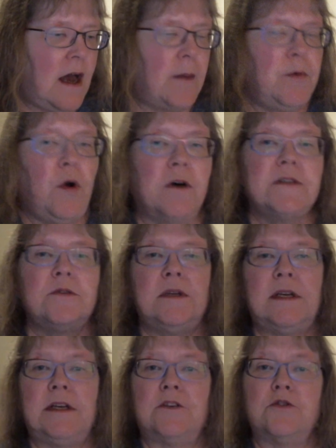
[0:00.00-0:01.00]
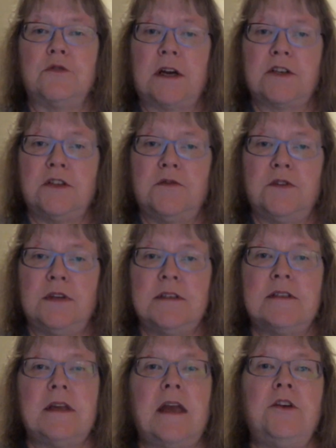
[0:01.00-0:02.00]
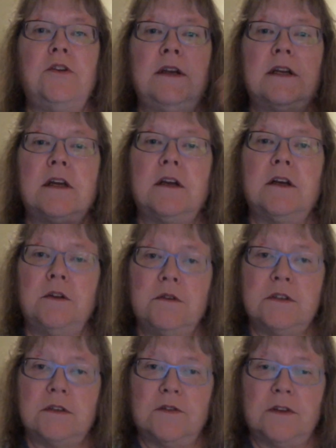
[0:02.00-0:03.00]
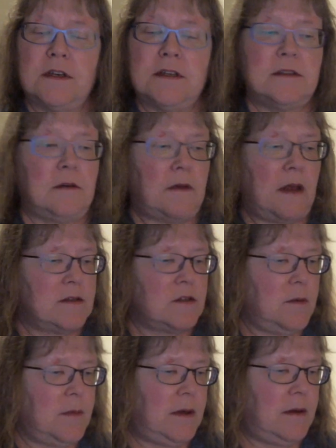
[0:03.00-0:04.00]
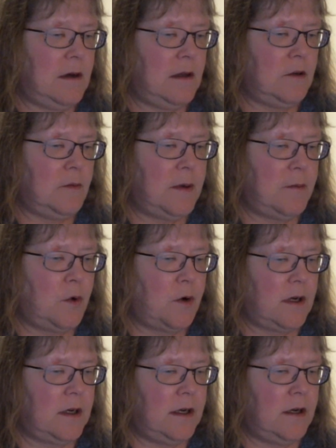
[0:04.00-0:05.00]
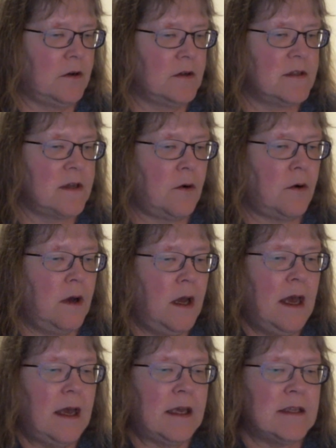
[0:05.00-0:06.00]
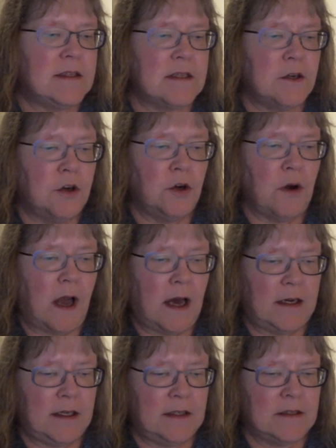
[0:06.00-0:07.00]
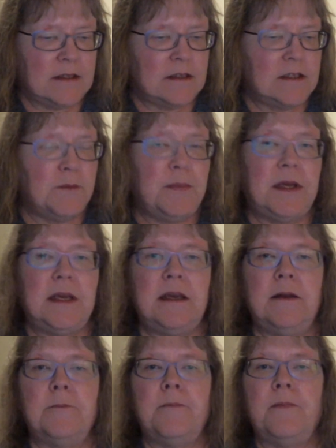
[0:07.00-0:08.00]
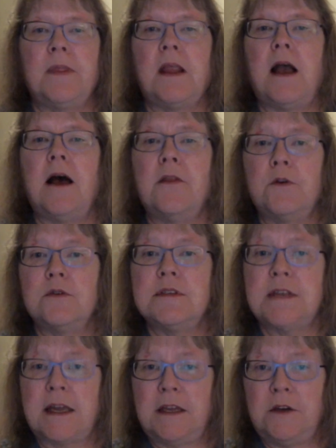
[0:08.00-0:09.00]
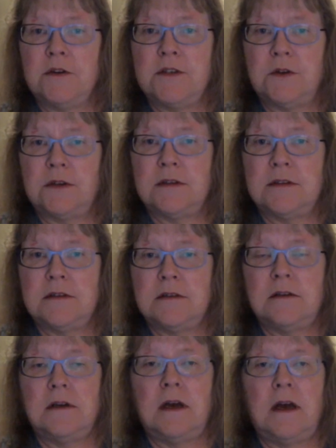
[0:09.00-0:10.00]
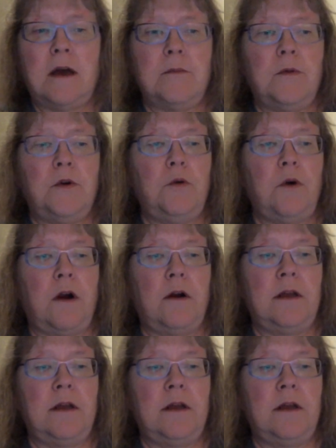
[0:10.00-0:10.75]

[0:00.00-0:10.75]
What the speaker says: You also need an introduction for this, and you need a conclusion for this, and that's going to be a little bit more in here. So consider your audience to be other second year students who are